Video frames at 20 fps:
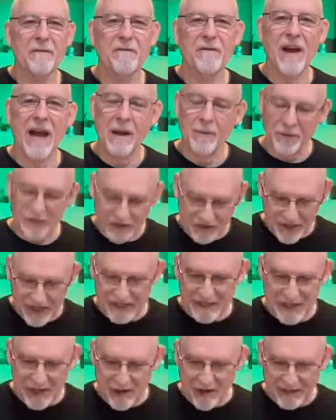I would
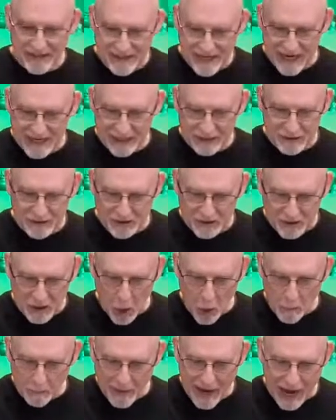sit there and kind of
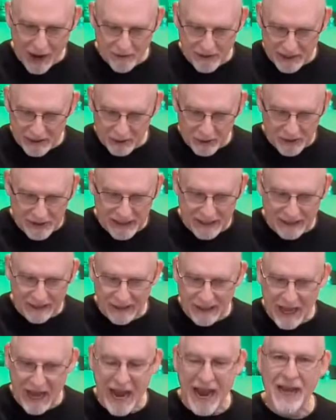scope out and look at a
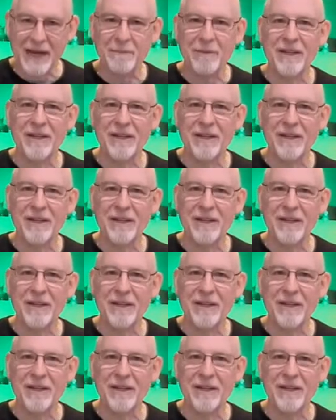line,